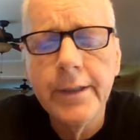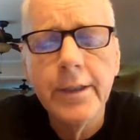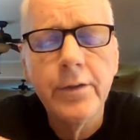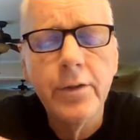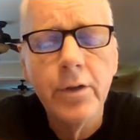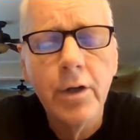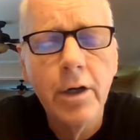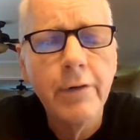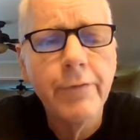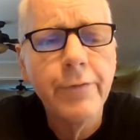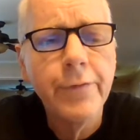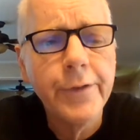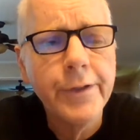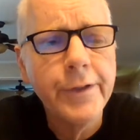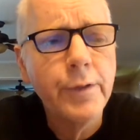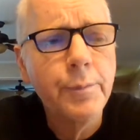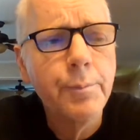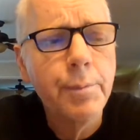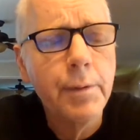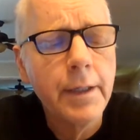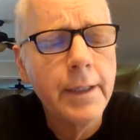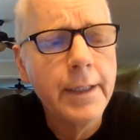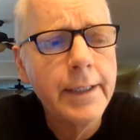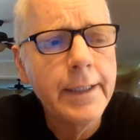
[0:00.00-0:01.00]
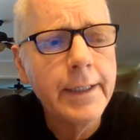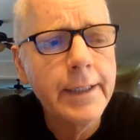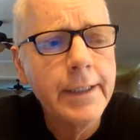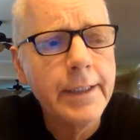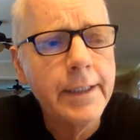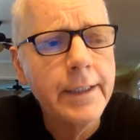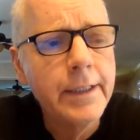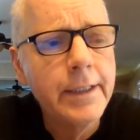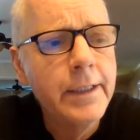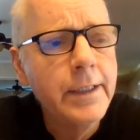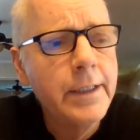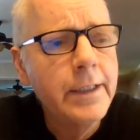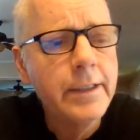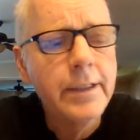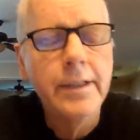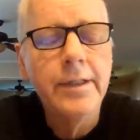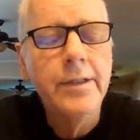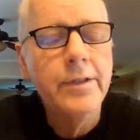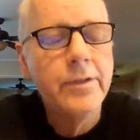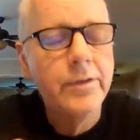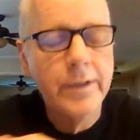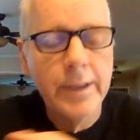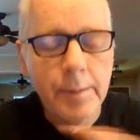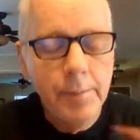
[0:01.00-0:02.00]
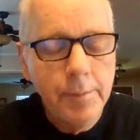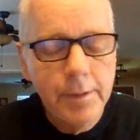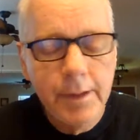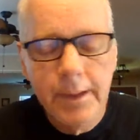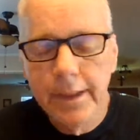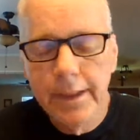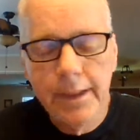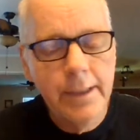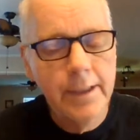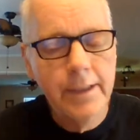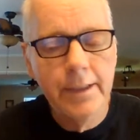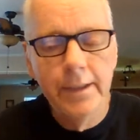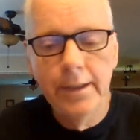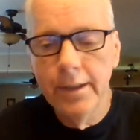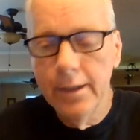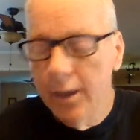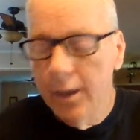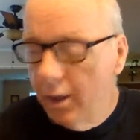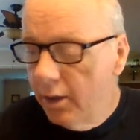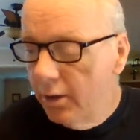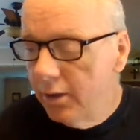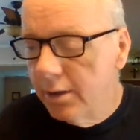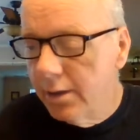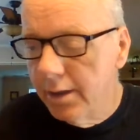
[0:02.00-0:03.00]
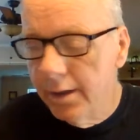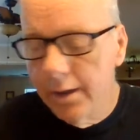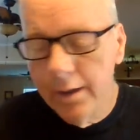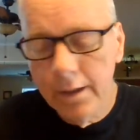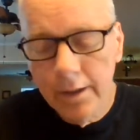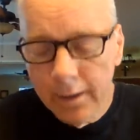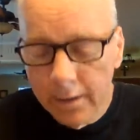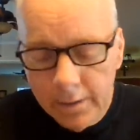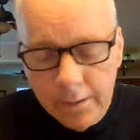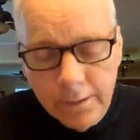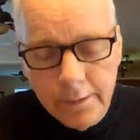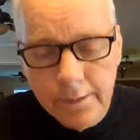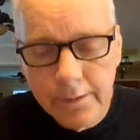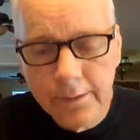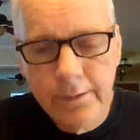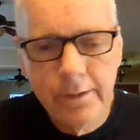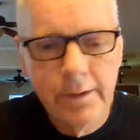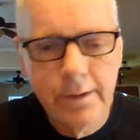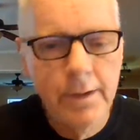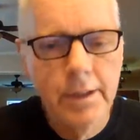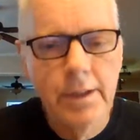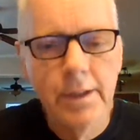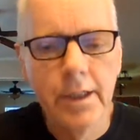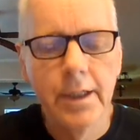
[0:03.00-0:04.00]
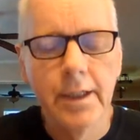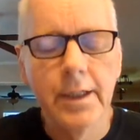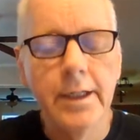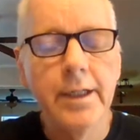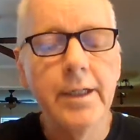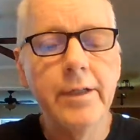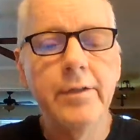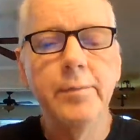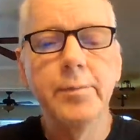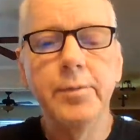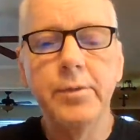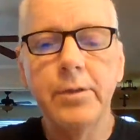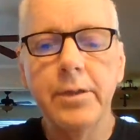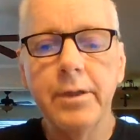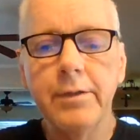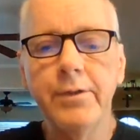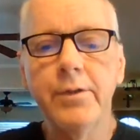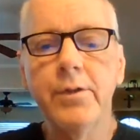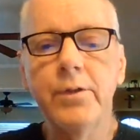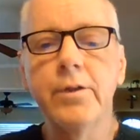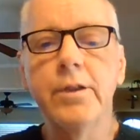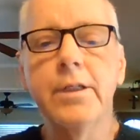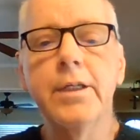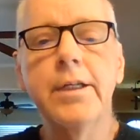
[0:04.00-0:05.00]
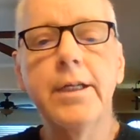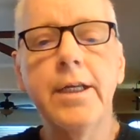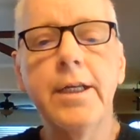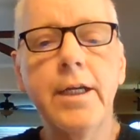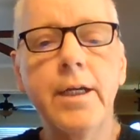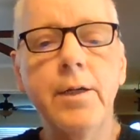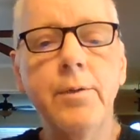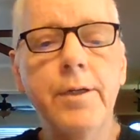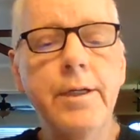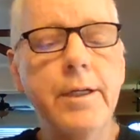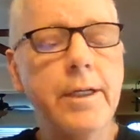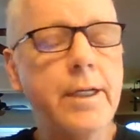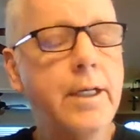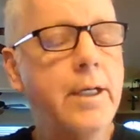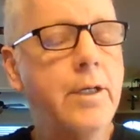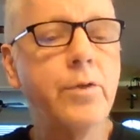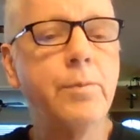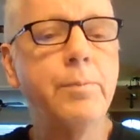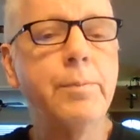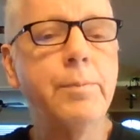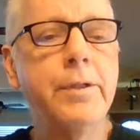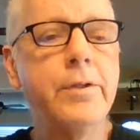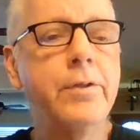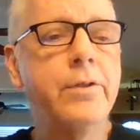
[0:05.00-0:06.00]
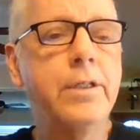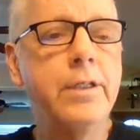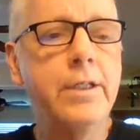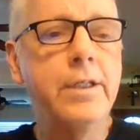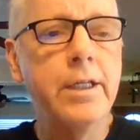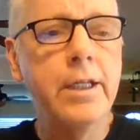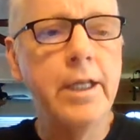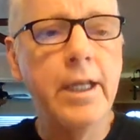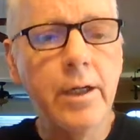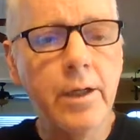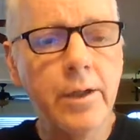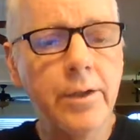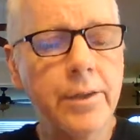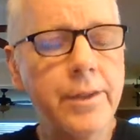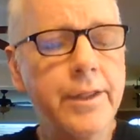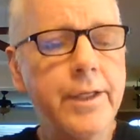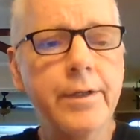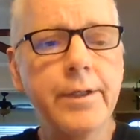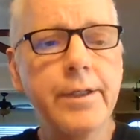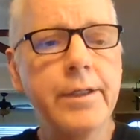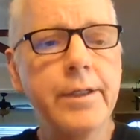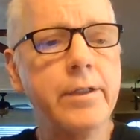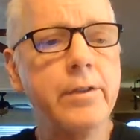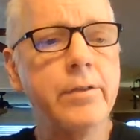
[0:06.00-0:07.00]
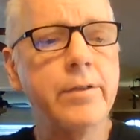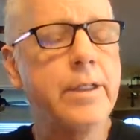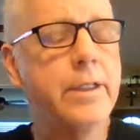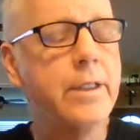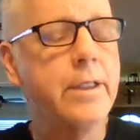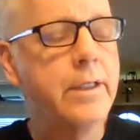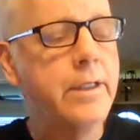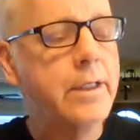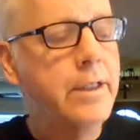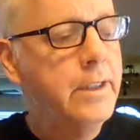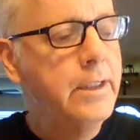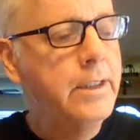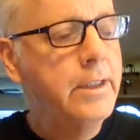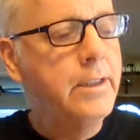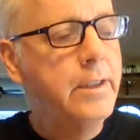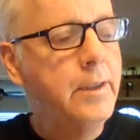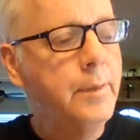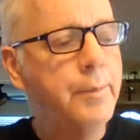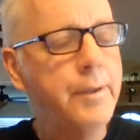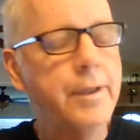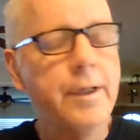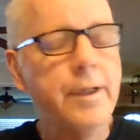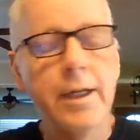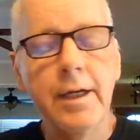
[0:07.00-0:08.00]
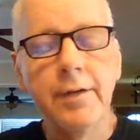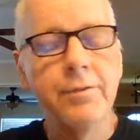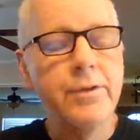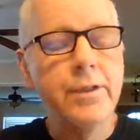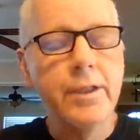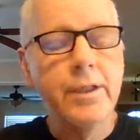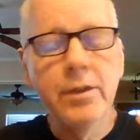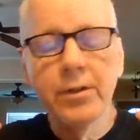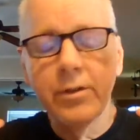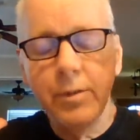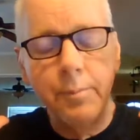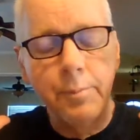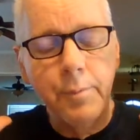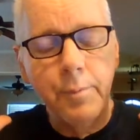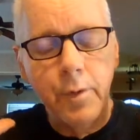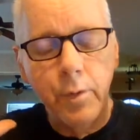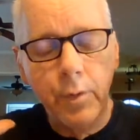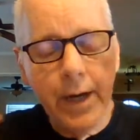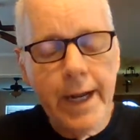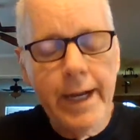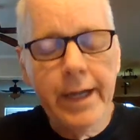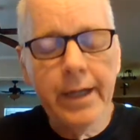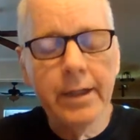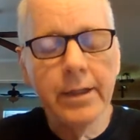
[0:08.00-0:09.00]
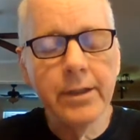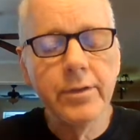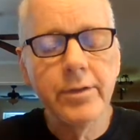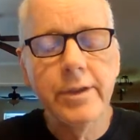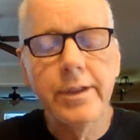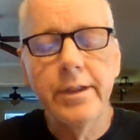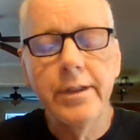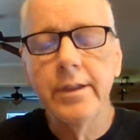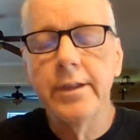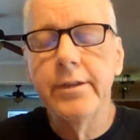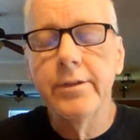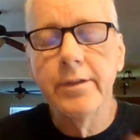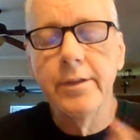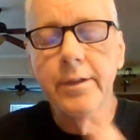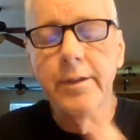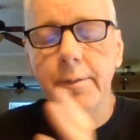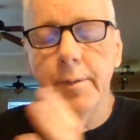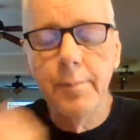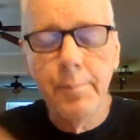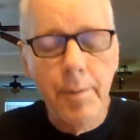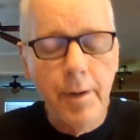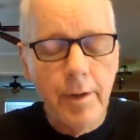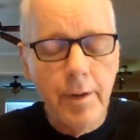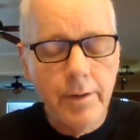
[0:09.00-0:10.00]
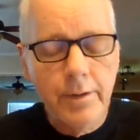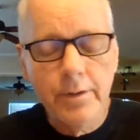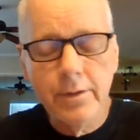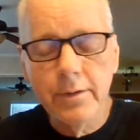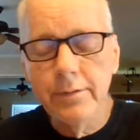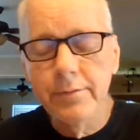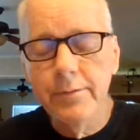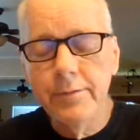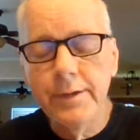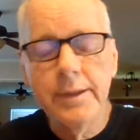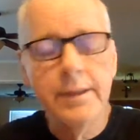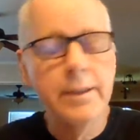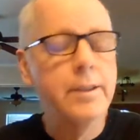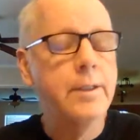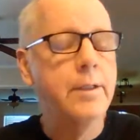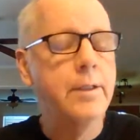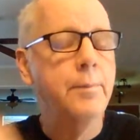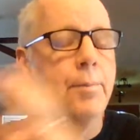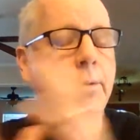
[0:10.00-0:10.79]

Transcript: It's all for His plan. Doesn't seem like it at all. It hurts. I got some stuff going on now, right now, especially in the health area. And it's like, but I've seen some miraculous healings and parts of it.